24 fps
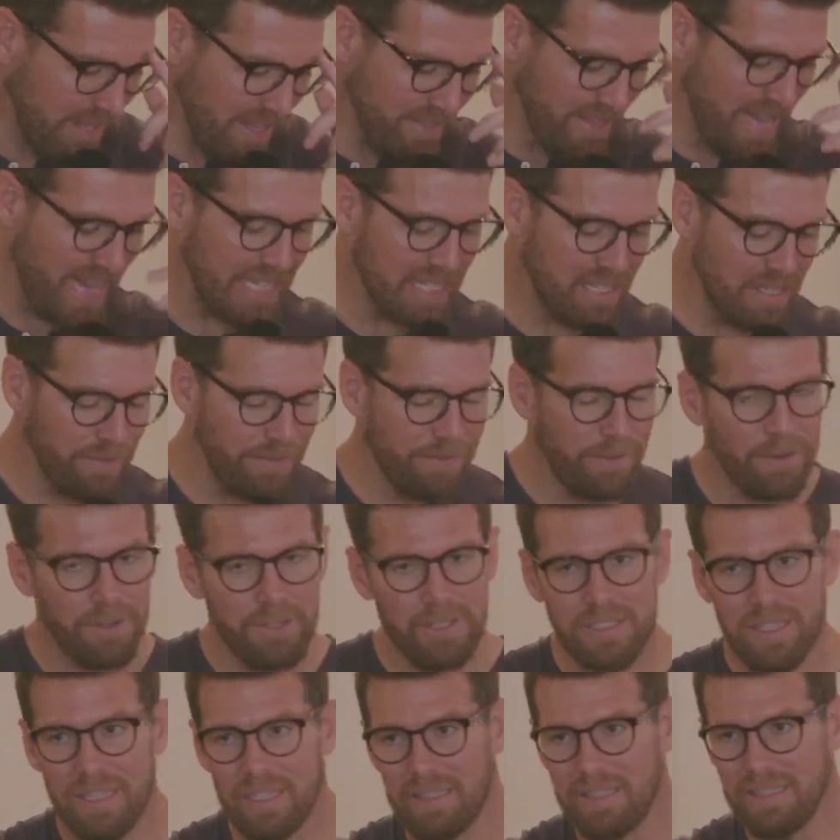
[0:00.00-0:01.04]
That's the
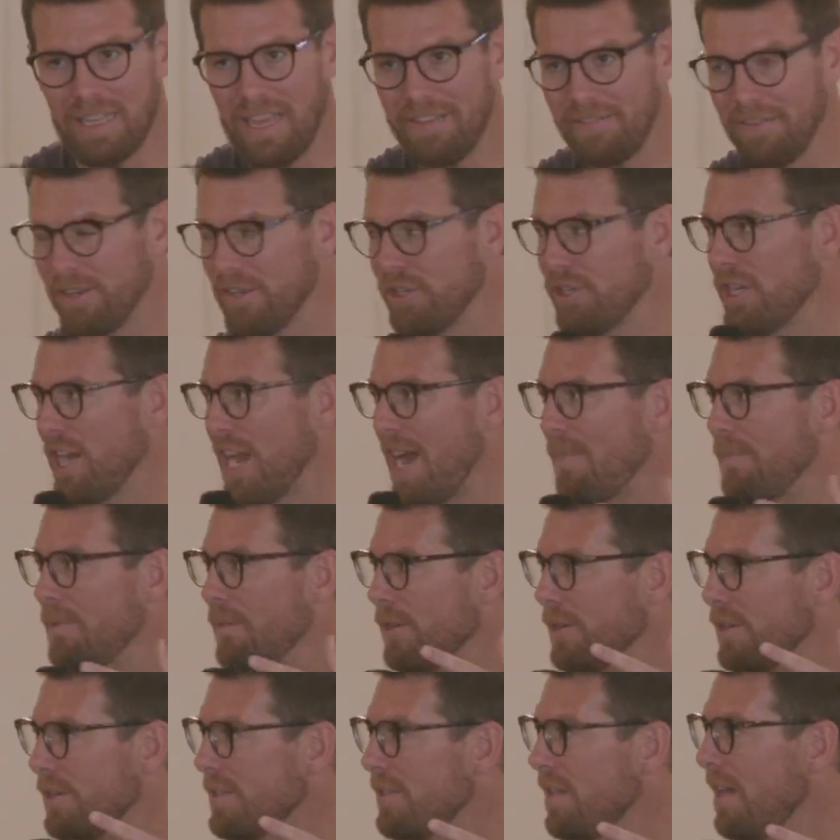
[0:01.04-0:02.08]
first 11
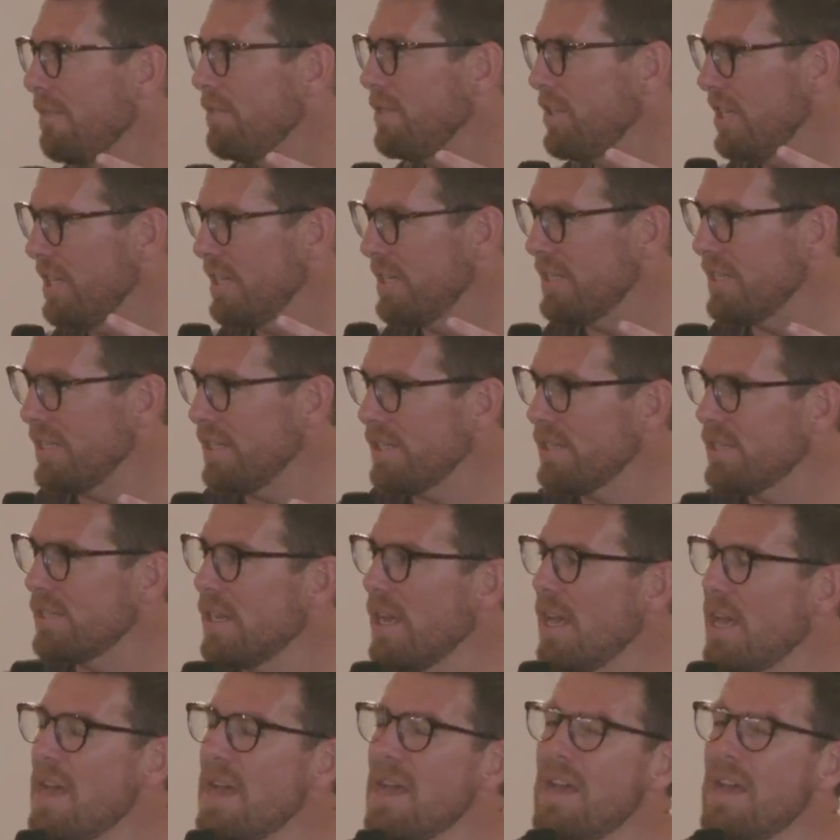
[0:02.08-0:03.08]
chapters of Genesis.